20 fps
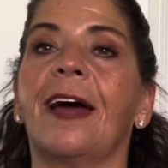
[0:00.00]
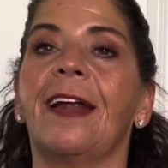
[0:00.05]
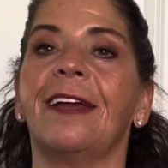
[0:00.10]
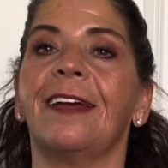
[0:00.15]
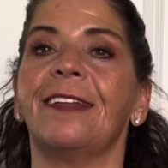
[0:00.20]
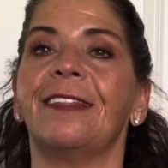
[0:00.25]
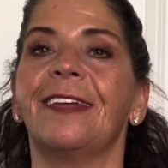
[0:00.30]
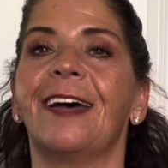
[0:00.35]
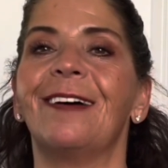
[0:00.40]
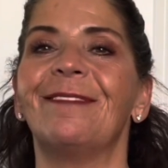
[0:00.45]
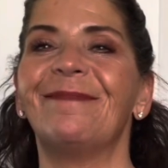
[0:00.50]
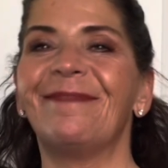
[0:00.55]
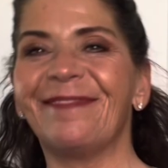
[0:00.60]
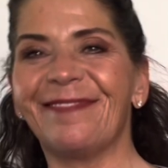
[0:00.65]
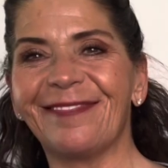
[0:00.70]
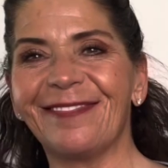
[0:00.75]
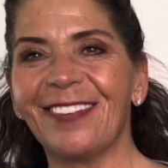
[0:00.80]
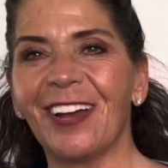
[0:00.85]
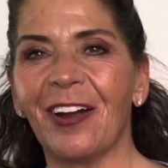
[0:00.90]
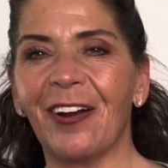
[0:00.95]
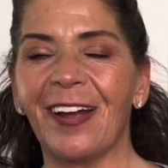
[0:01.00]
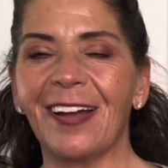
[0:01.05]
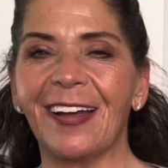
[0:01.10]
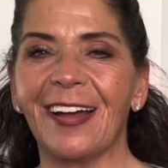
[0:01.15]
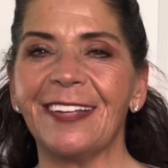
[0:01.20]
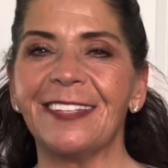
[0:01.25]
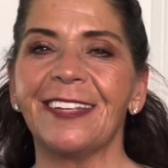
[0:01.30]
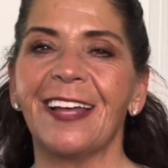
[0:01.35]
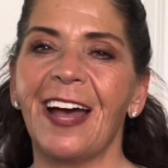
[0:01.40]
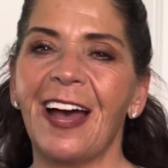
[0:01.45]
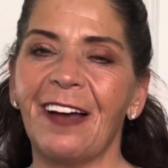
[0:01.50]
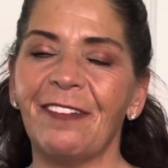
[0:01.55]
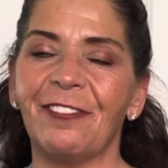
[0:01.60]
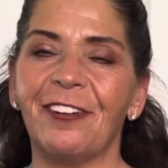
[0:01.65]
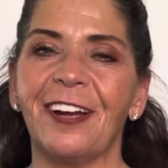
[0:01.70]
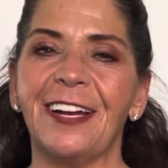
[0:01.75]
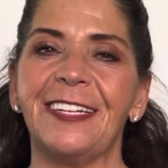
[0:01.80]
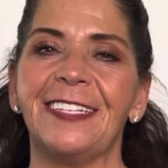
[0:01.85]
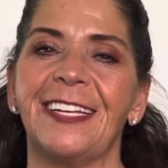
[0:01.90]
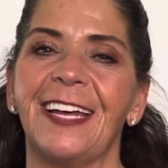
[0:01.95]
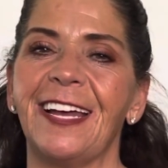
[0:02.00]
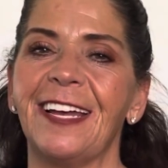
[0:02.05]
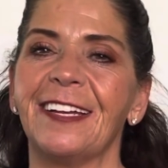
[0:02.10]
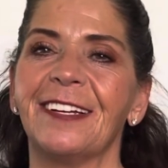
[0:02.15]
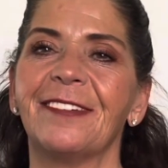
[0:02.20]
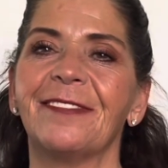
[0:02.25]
to get that. All right, guys, have a great day.